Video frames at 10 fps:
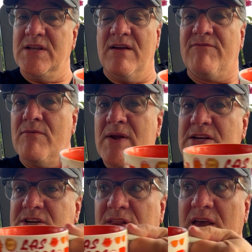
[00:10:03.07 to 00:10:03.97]
to the
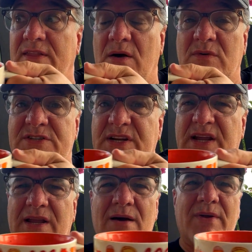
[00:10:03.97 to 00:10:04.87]
information that we're
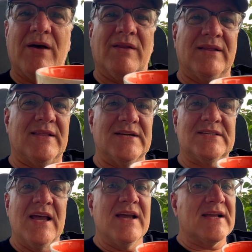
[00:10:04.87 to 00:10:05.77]
seeing coming out like
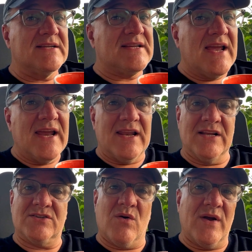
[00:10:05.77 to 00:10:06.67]
this because it
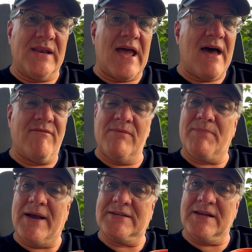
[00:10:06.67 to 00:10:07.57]
is going to have
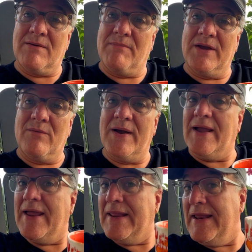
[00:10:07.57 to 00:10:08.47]
impacts in a big
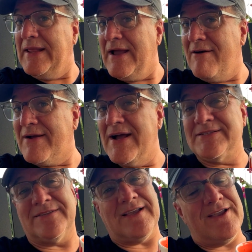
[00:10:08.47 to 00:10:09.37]
way. And anyhow,
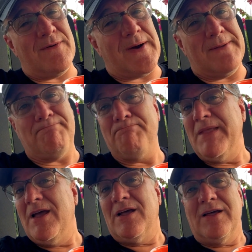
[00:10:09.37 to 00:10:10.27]
guys, I'll tell you what,
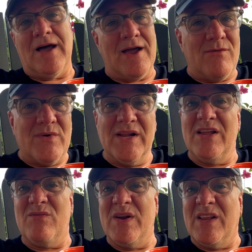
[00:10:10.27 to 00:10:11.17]
I
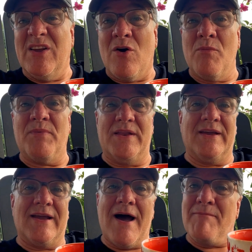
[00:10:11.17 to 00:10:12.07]
really, really hope that
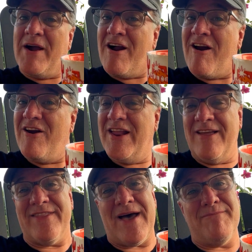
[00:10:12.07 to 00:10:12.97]
you got my heart
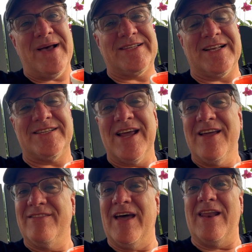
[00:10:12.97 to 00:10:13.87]
in that message,
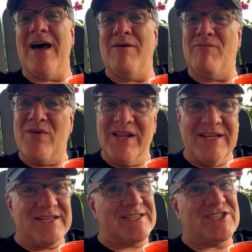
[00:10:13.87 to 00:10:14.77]
that I'm
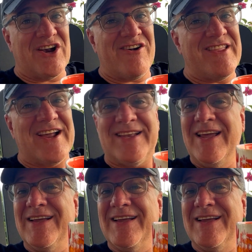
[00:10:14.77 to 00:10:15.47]
really just sharing that